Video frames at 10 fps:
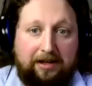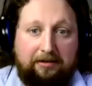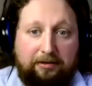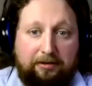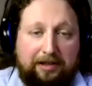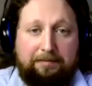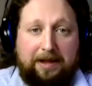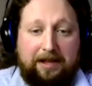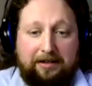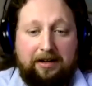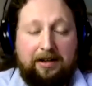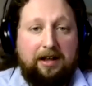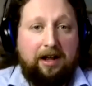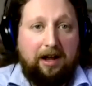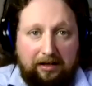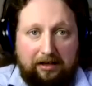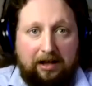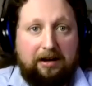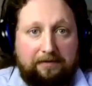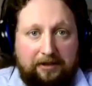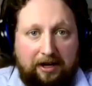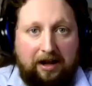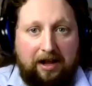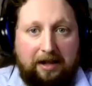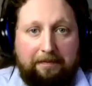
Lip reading: So I spend a lot of time